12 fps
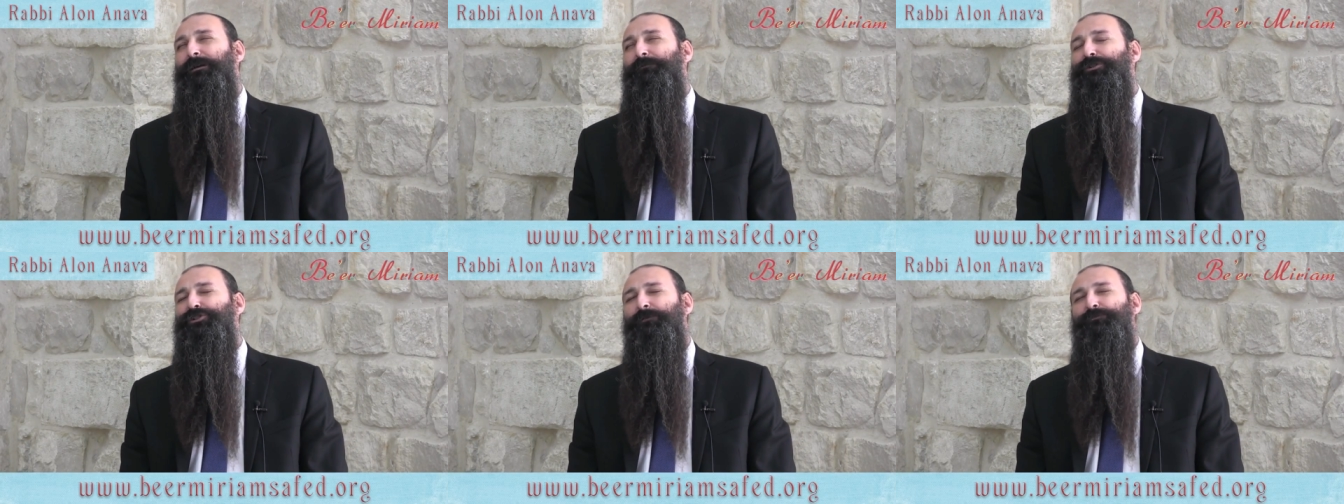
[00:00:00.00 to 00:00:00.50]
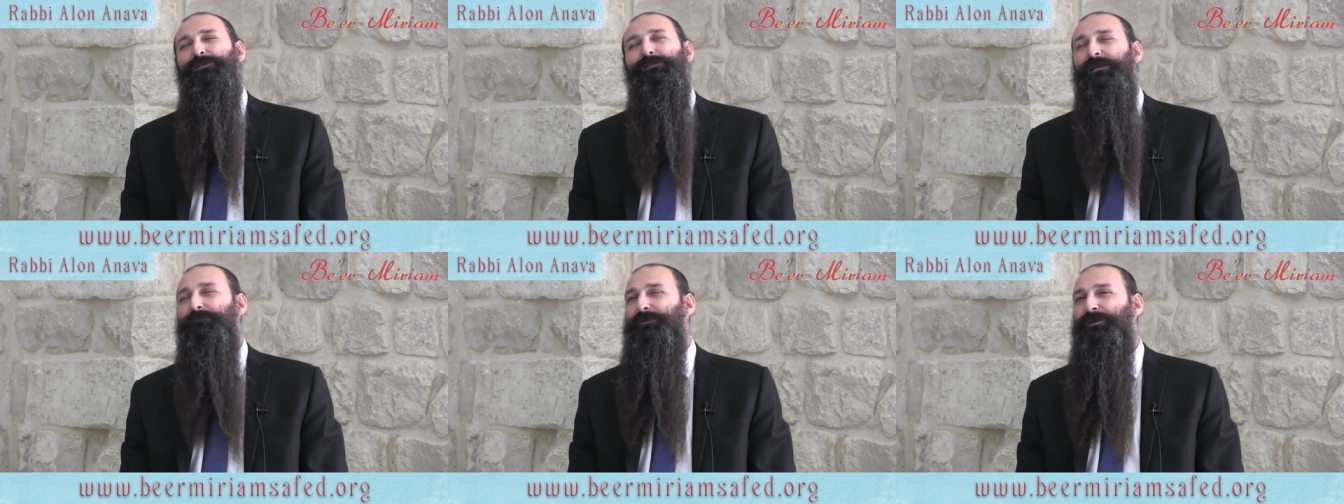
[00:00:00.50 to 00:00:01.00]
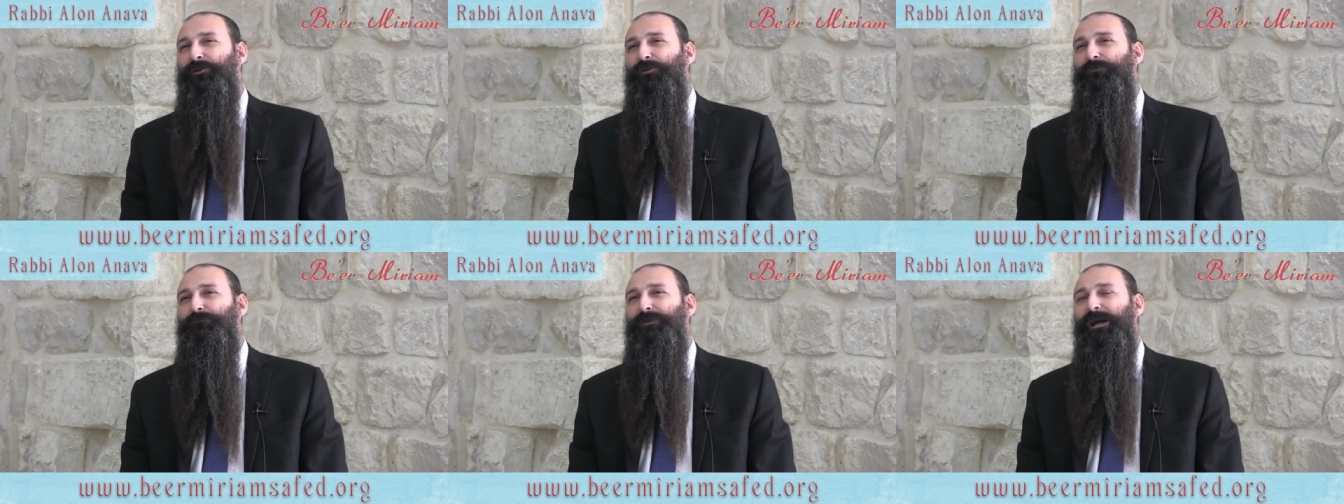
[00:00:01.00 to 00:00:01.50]
I'm Hashem, just get me
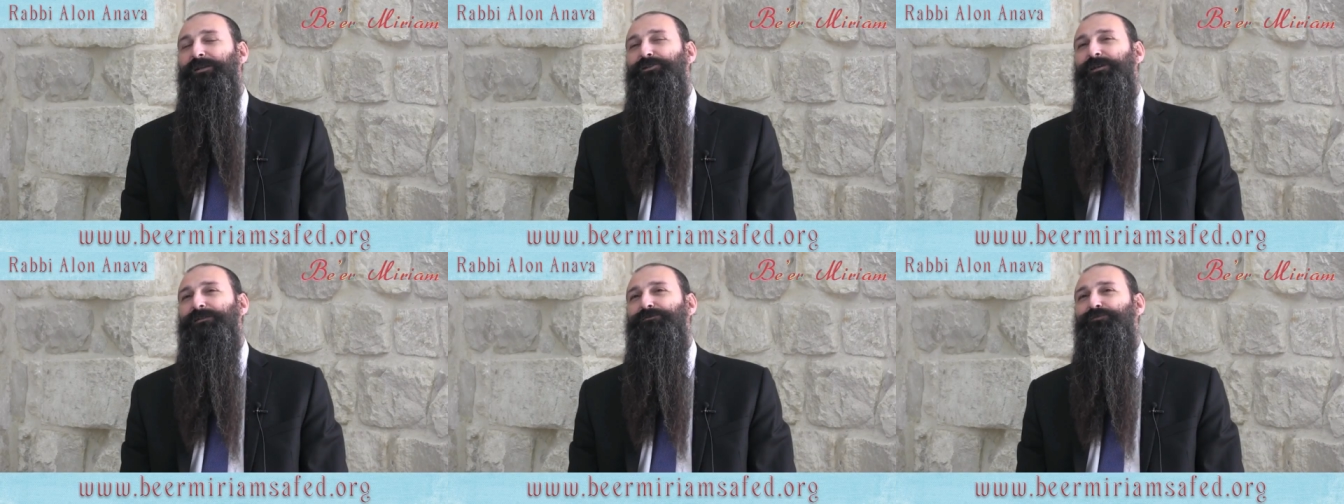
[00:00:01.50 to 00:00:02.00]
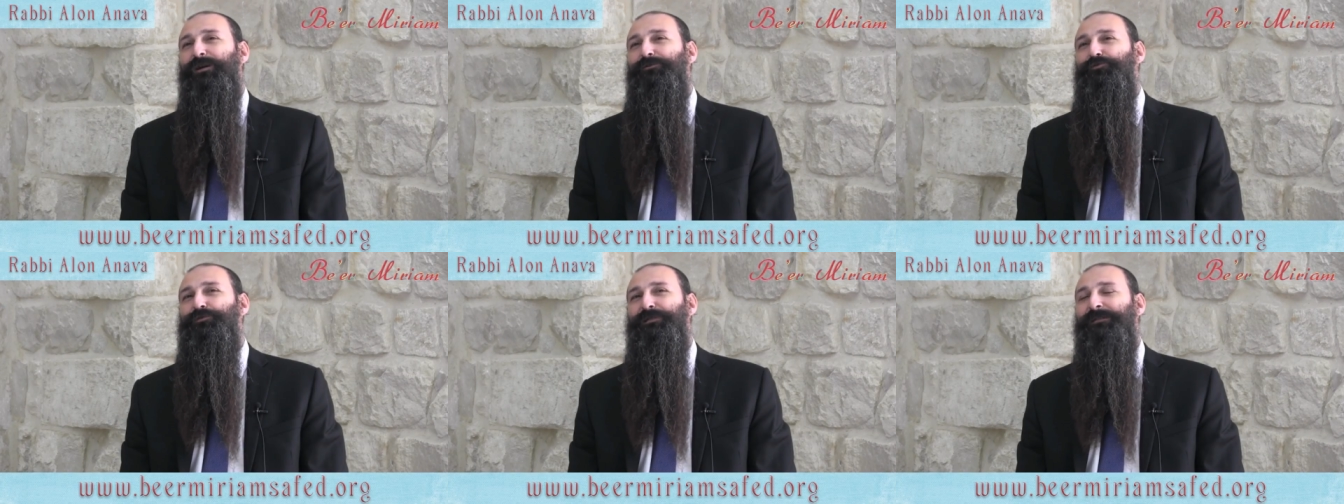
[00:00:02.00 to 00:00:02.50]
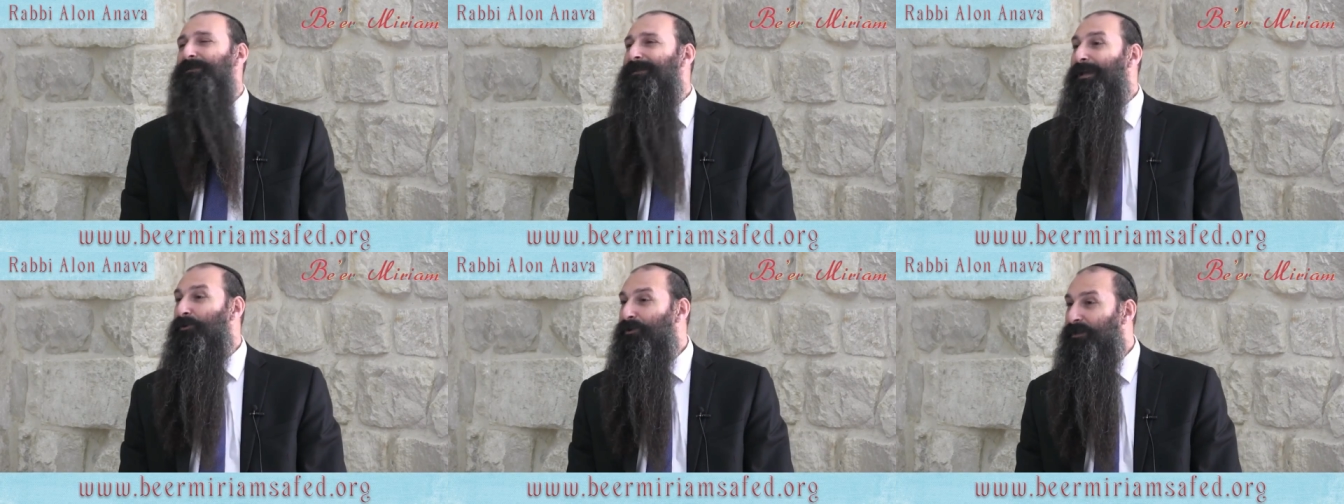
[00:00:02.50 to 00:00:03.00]
home. I just want to sit
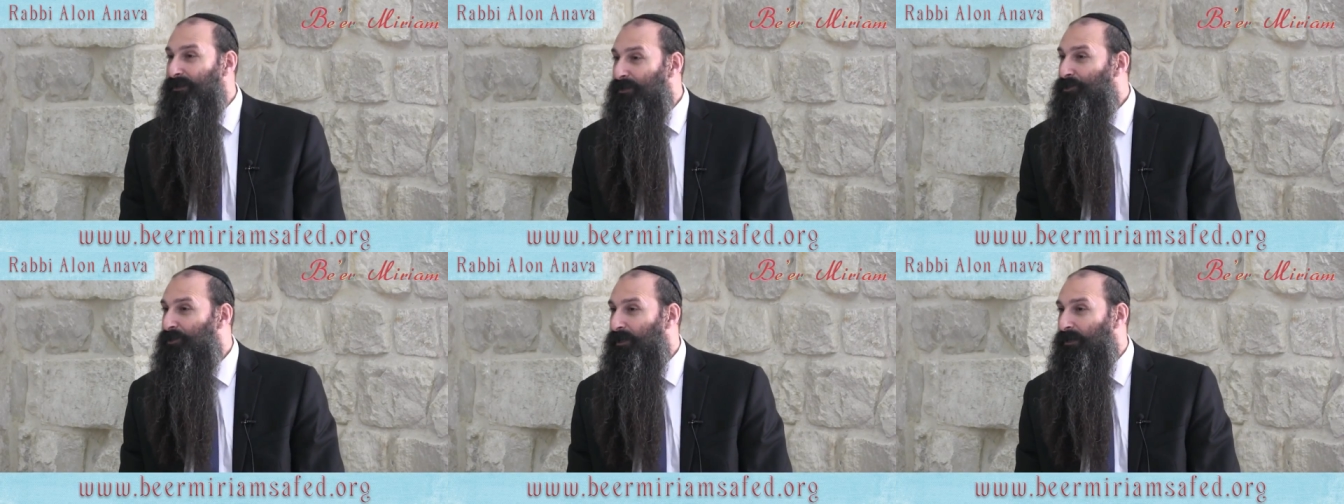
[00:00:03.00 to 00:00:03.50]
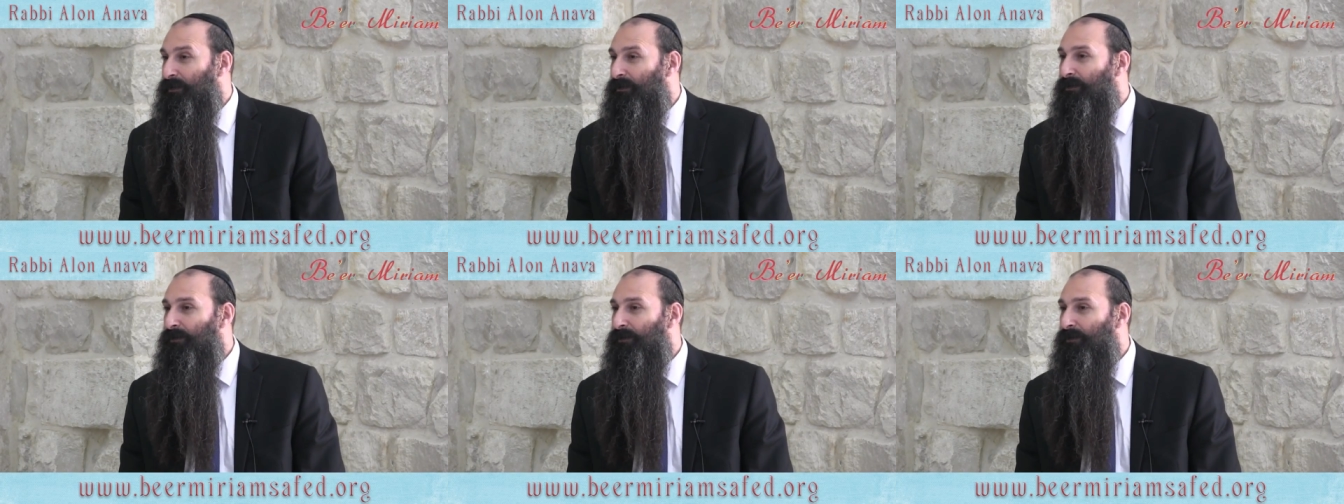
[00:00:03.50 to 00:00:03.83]
in air conditioning.